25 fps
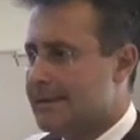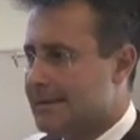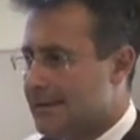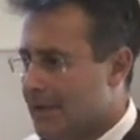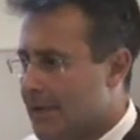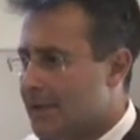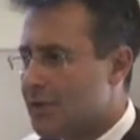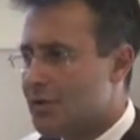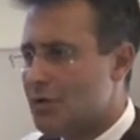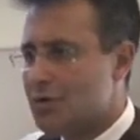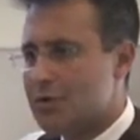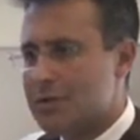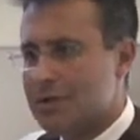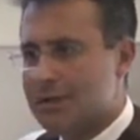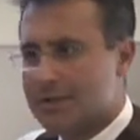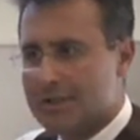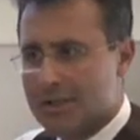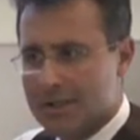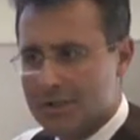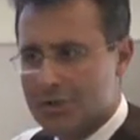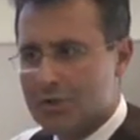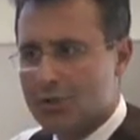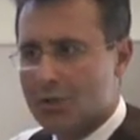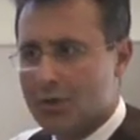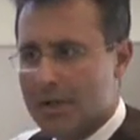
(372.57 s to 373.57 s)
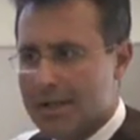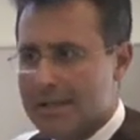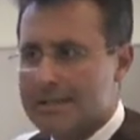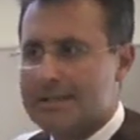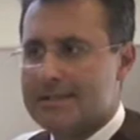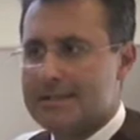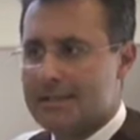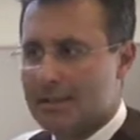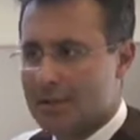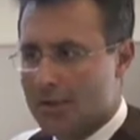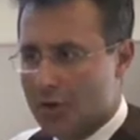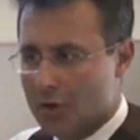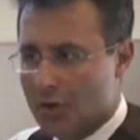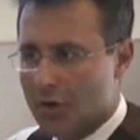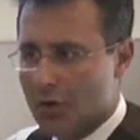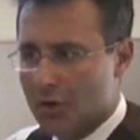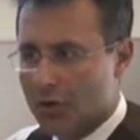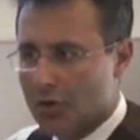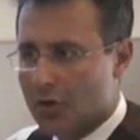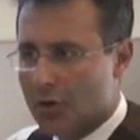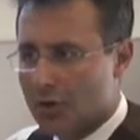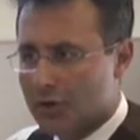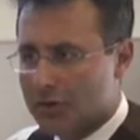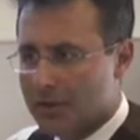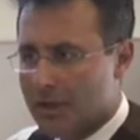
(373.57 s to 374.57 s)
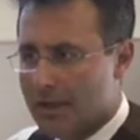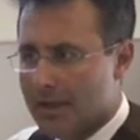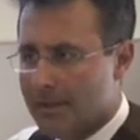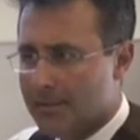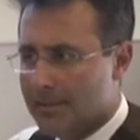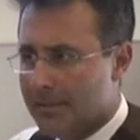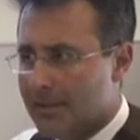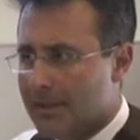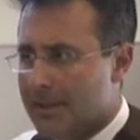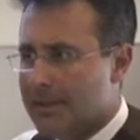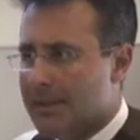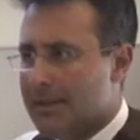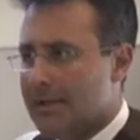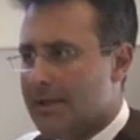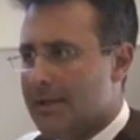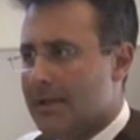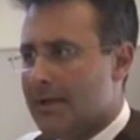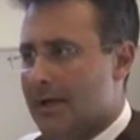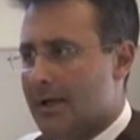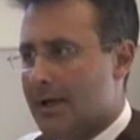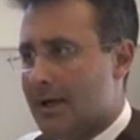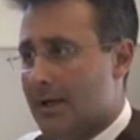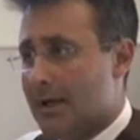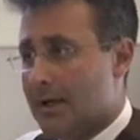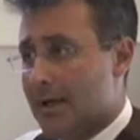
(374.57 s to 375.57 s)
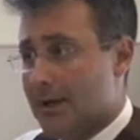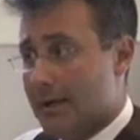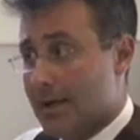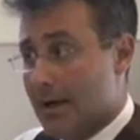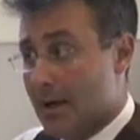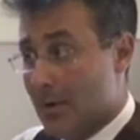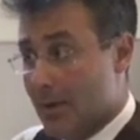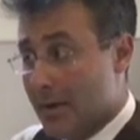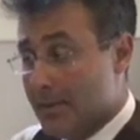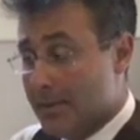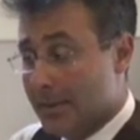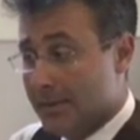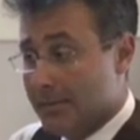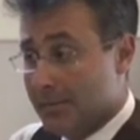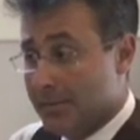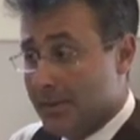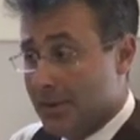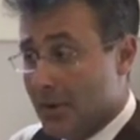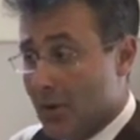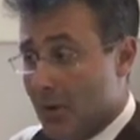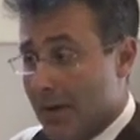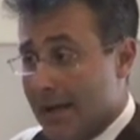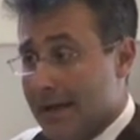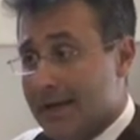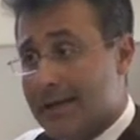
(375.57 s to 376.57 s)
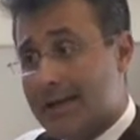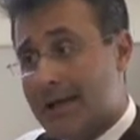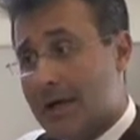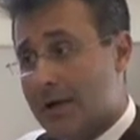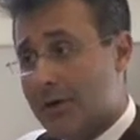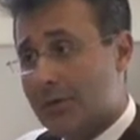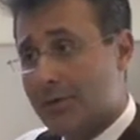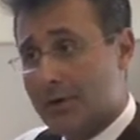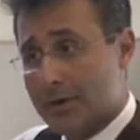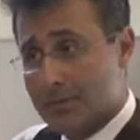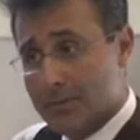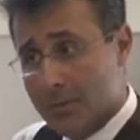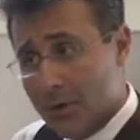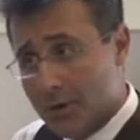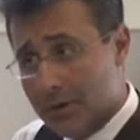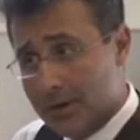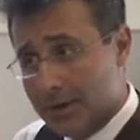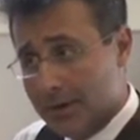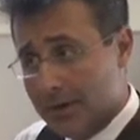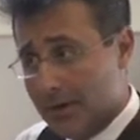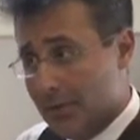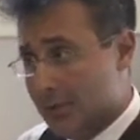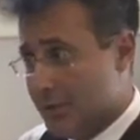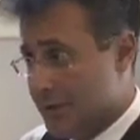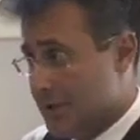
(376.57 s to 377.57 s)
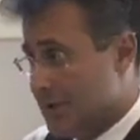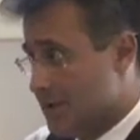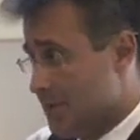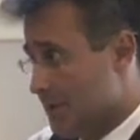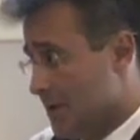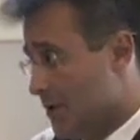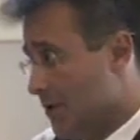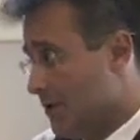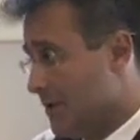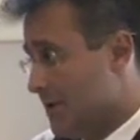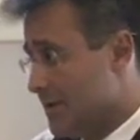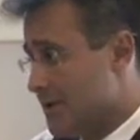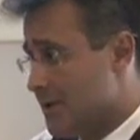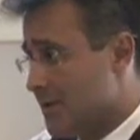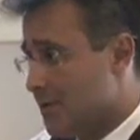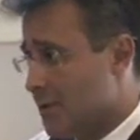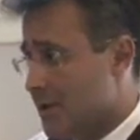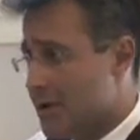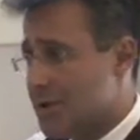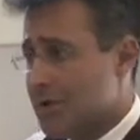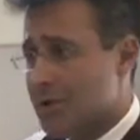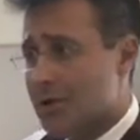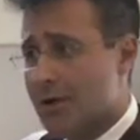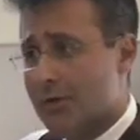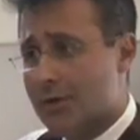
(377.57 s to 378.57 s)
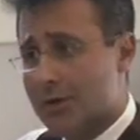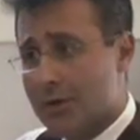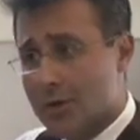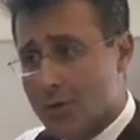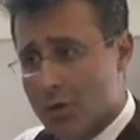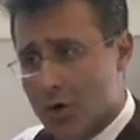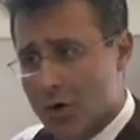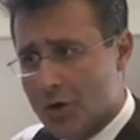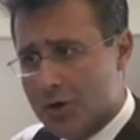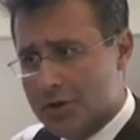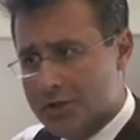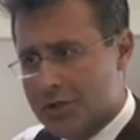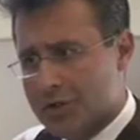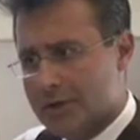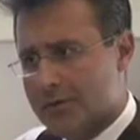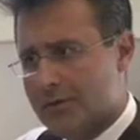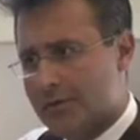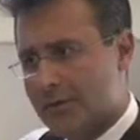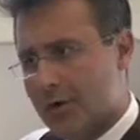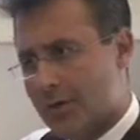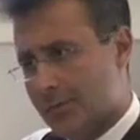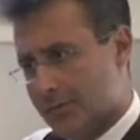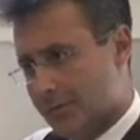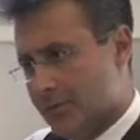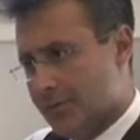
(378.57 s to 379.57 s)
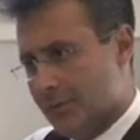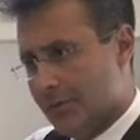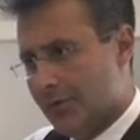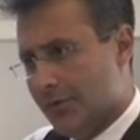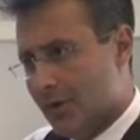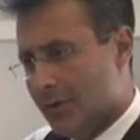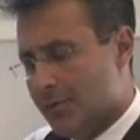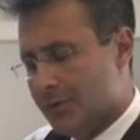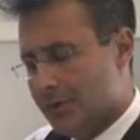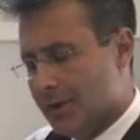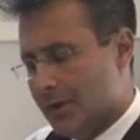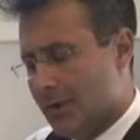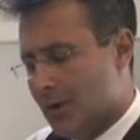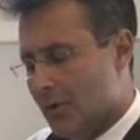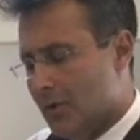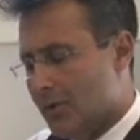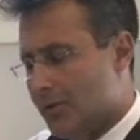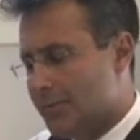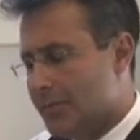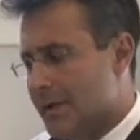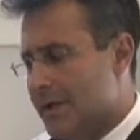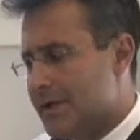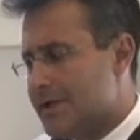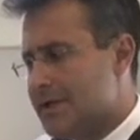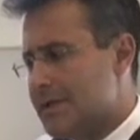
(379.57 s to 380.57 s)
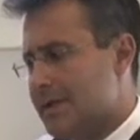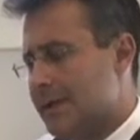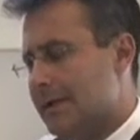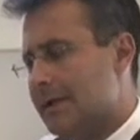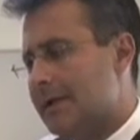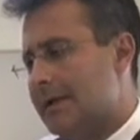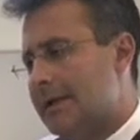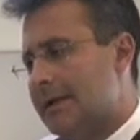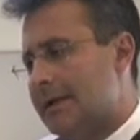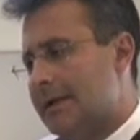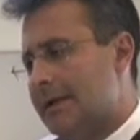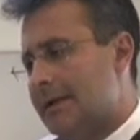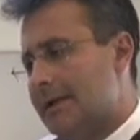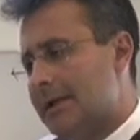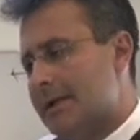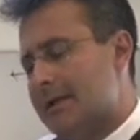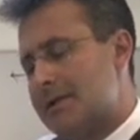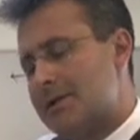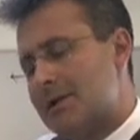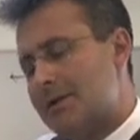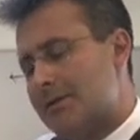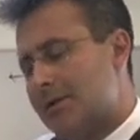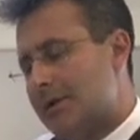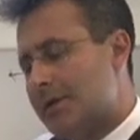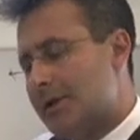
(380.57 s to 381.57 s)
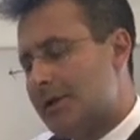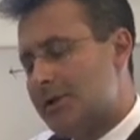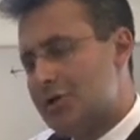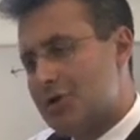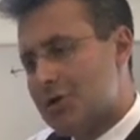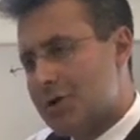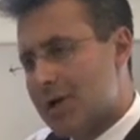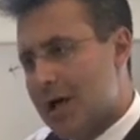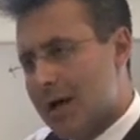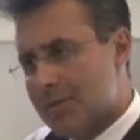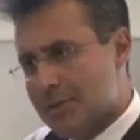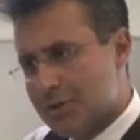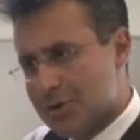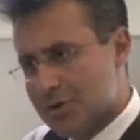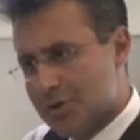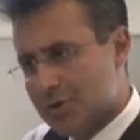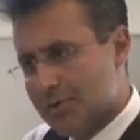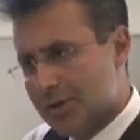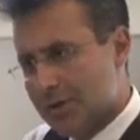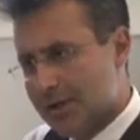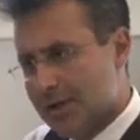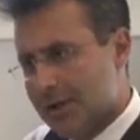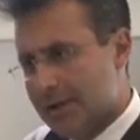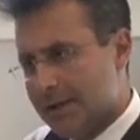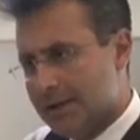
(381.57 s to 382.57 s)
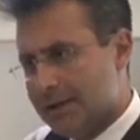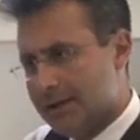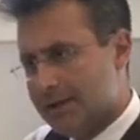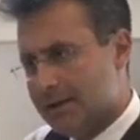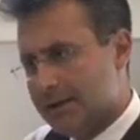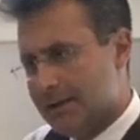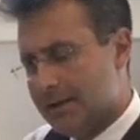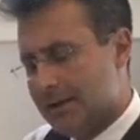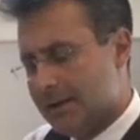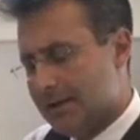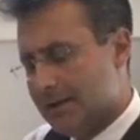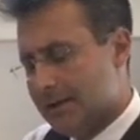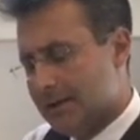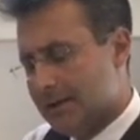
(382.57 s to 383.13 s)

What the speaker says: That usually tends to last a long time. However, any kind of remodeling, which is the stimulation of new collagen from the own patient, it's something that doesn't happen overnight.